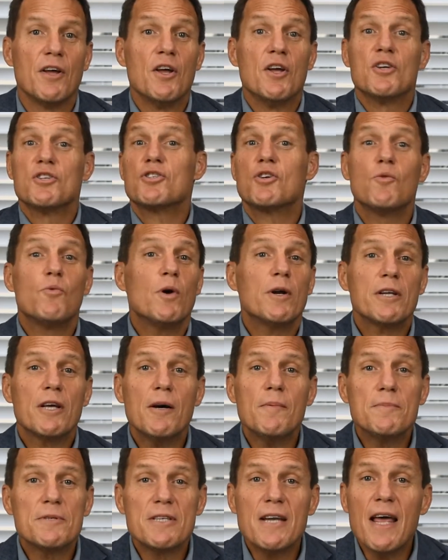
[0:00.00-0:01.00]
So what
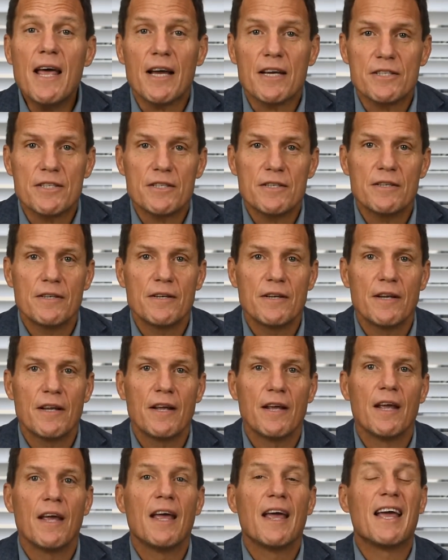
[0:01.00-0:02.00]
comes next?
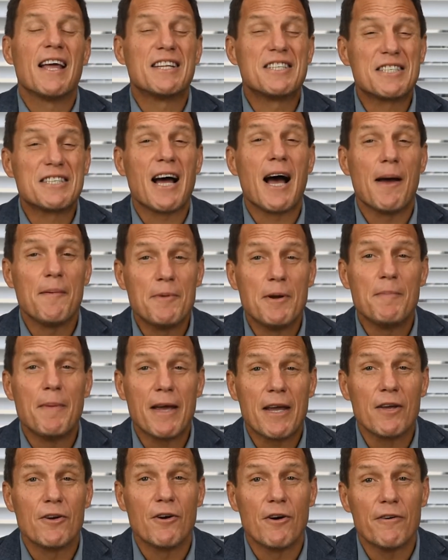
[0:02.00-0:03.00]
It's time to
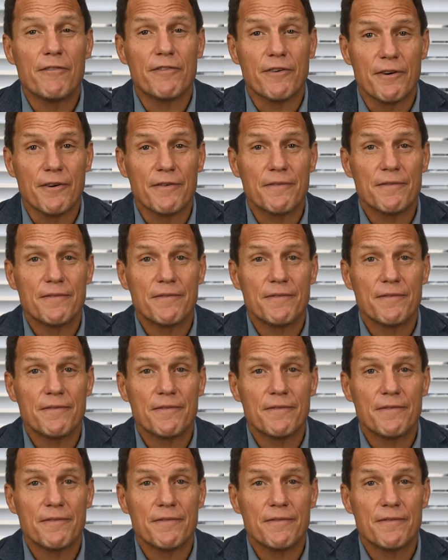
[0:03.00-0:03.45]
make an offer.